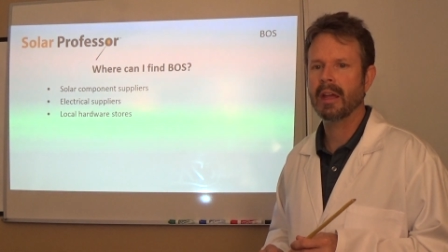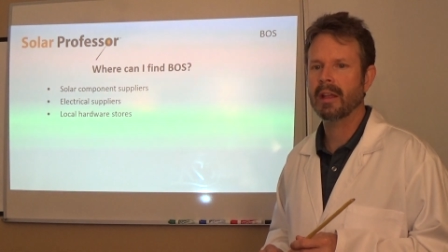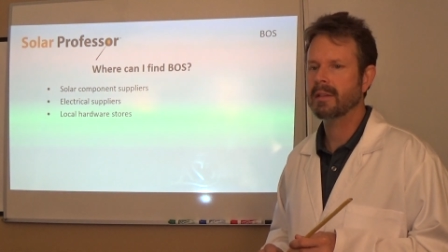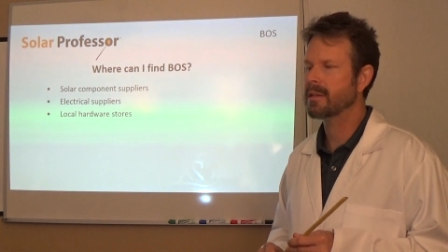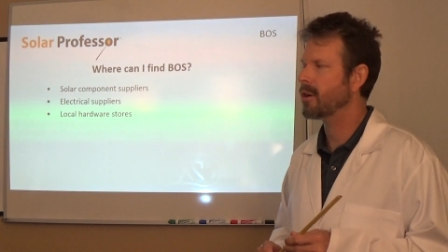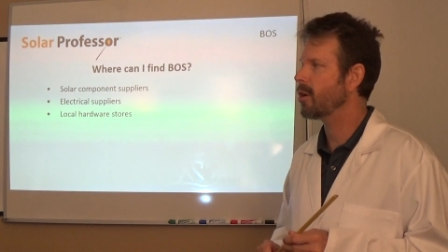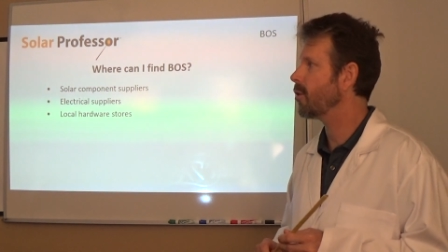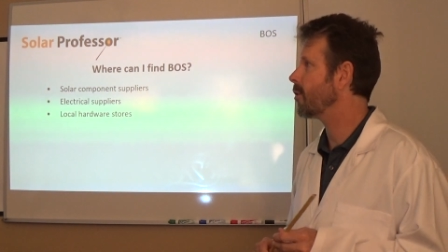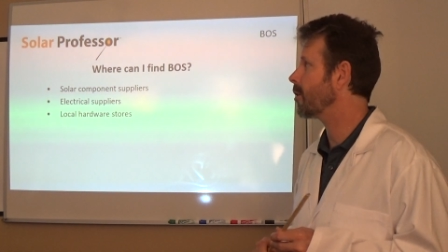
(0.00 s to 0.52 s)
And
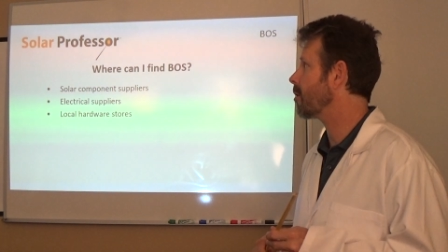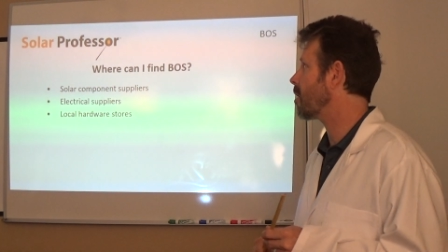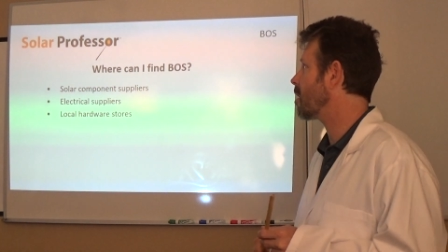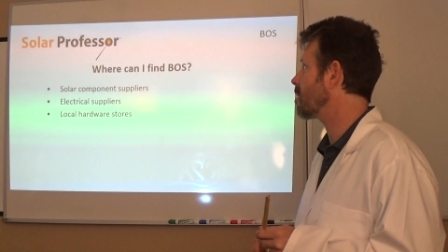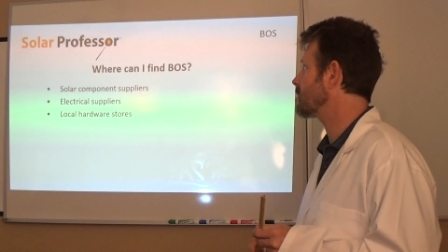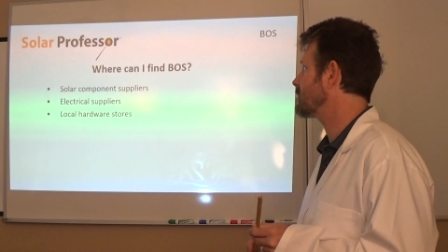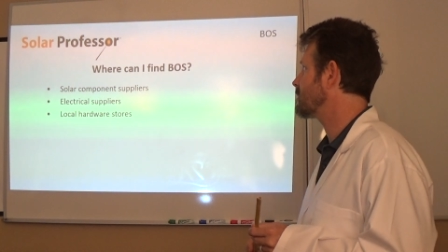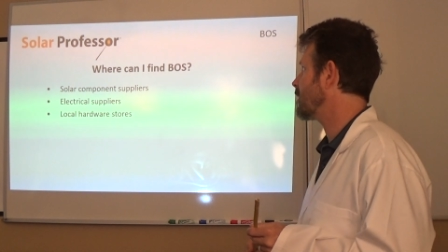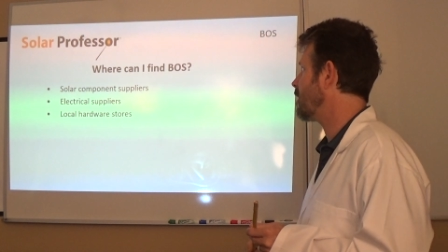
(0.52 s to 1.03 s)
so there
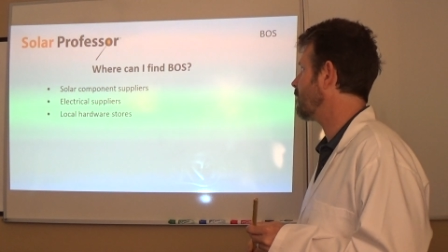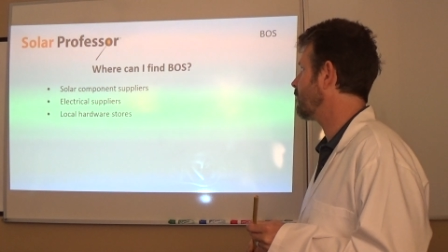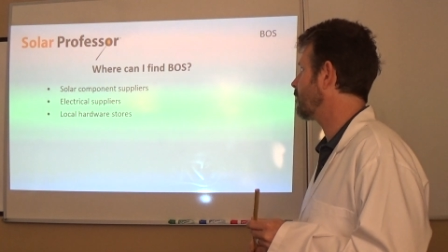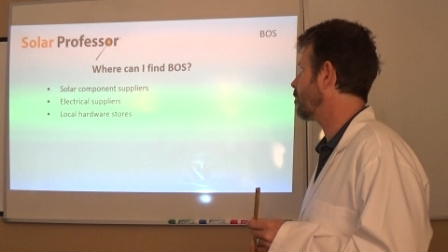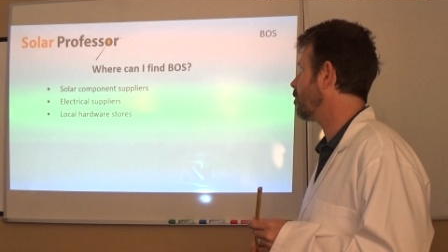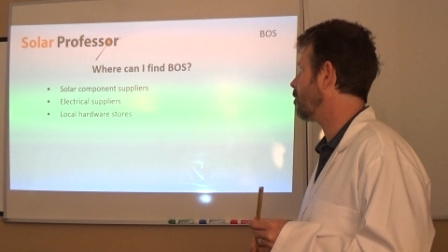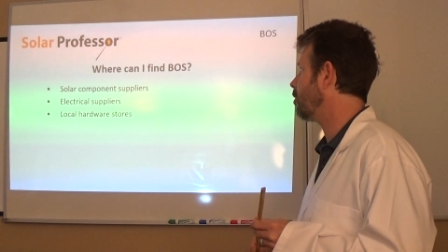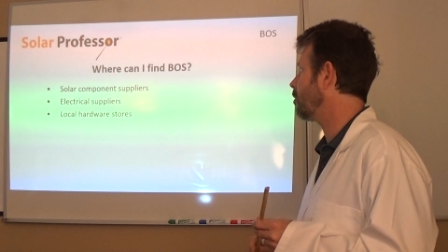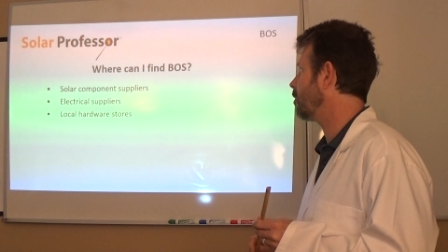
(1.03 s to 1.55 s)
are
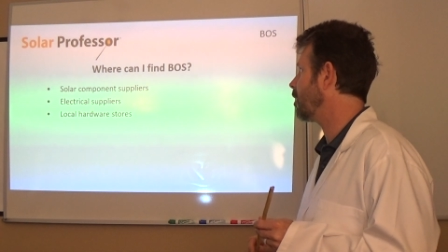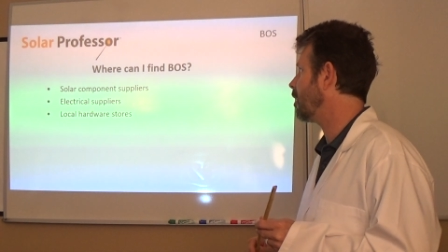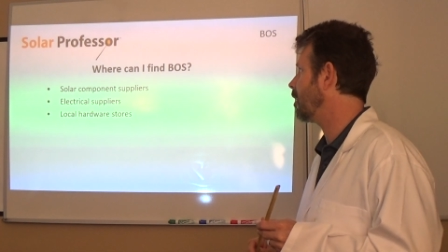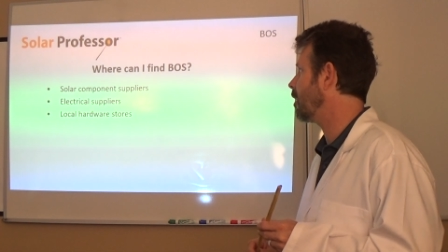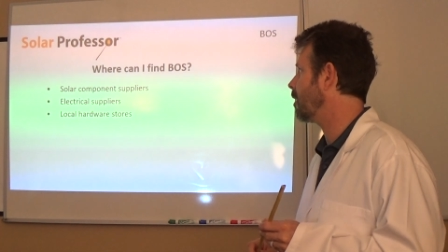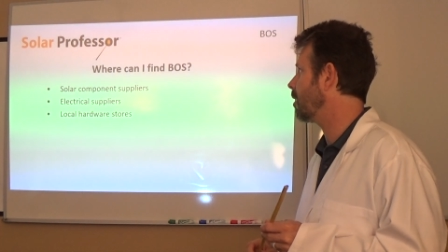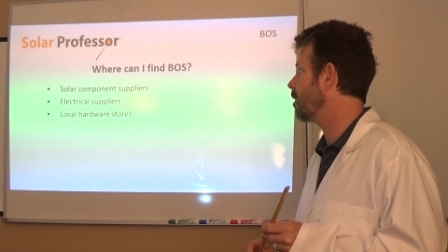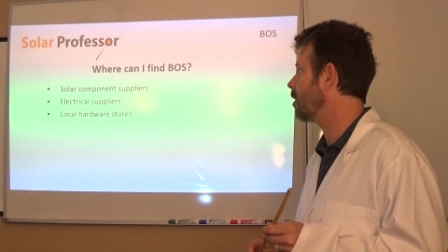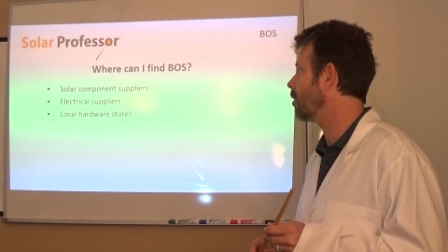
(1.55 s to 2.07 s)
several
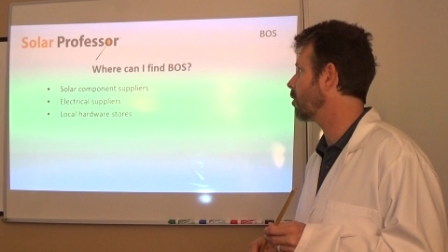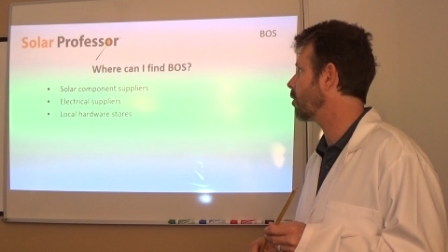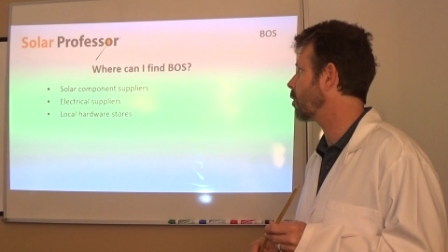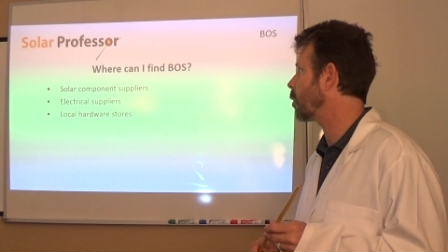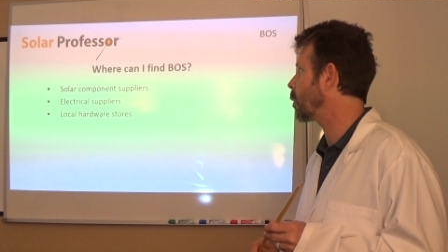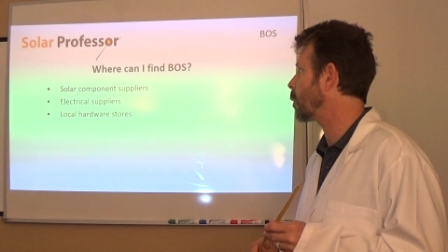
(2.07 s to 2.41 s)
uh,